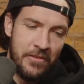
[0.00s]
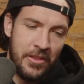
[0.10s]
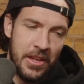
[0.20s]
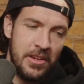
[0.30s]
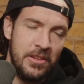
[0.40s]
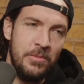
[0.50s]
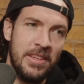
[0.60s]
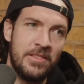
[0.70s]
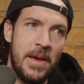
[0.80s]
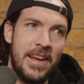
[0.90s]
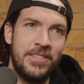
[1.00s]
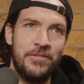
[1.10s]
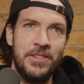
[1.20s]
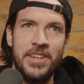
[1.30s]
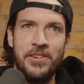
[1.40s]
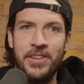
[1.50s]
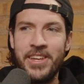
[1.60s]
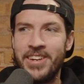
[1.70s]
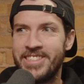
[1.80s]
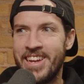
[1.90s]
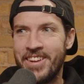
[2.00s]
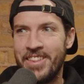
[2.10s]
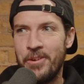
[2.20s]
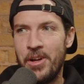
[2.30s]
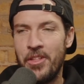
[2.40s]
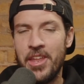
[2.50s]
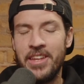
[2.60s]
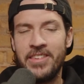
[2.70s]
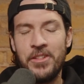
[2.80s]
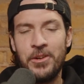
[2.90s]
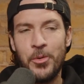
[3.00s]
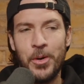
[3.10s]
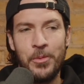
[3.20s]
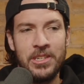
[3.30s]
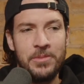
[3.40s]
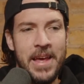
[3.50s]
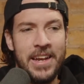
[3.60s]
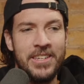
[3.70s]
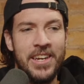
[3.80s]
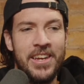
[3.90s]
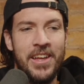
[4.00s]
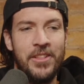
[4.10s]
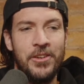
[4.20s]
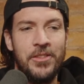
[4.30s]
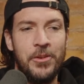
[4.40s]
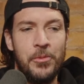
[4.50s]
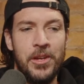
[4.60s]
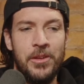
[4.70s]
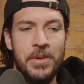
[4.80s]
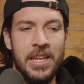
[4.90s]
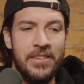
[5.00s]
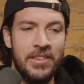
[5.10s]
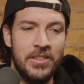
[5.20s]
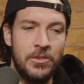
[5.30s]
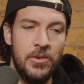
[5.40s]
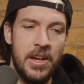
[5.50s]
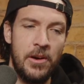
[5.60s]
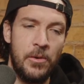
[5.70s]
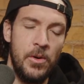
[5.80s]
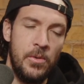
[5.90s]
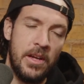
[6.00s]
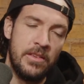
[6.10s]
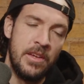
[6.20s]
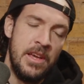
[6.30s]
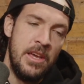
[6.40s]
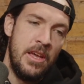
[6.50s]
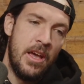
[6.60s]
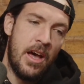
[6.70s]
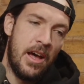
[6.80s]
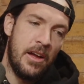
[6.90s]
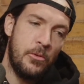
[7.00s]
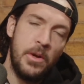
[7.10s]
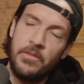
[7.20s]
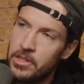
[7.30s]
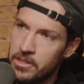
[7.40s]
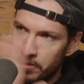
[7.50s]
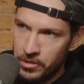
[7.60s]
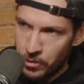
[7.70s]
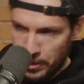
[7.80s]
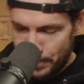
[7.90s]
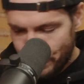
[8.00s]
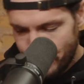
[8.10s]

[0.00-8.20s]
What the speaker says: they tell it to me in Spanish. At first, I didn't really understand it that well. And then as I learned more and more Spanish, I learned the real meaning of the story and how cool it was. Quick version of the story